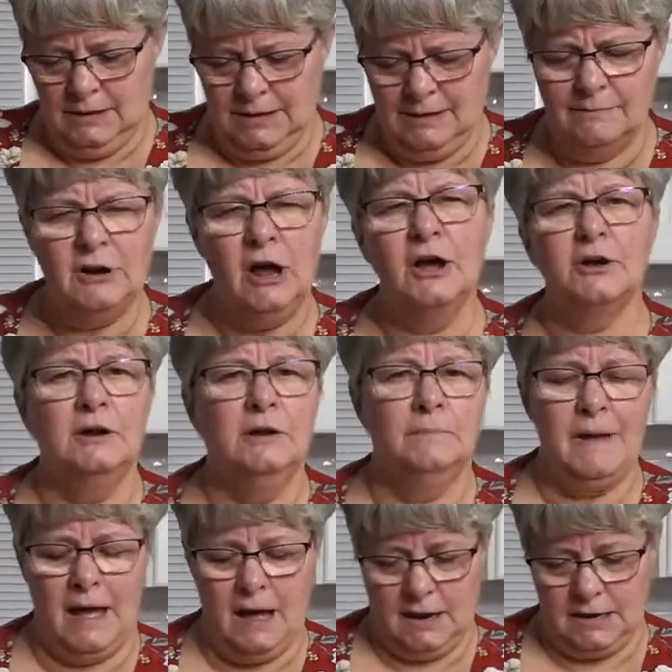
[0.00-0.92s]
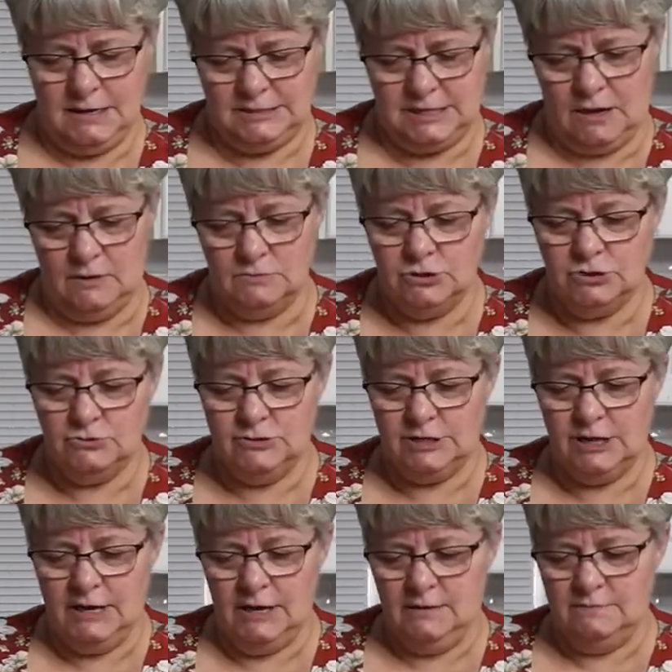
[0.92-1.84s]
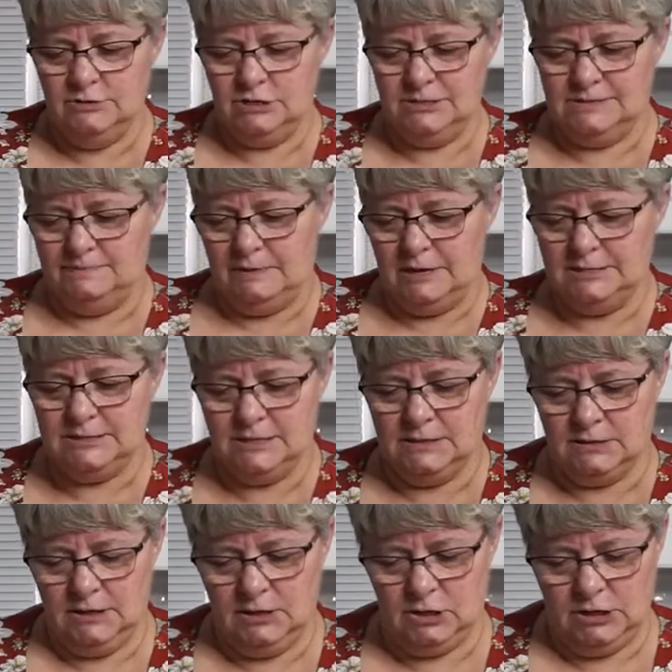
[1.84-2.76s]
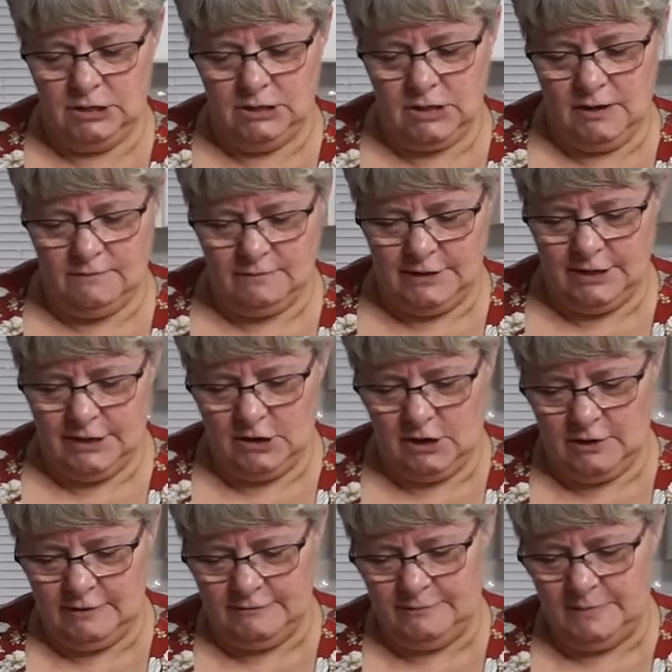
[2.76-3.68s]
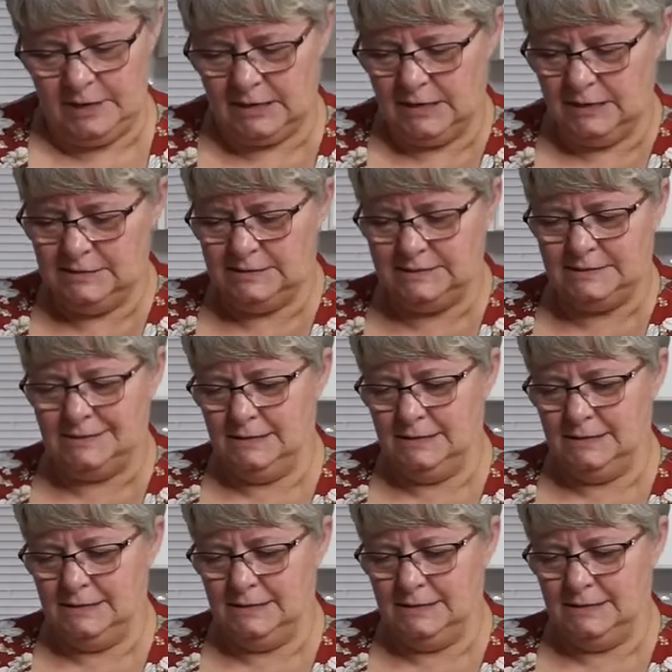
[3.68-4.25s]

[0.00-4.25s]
I'm not going to pack it down too tight, I'm just basically going to level it off, because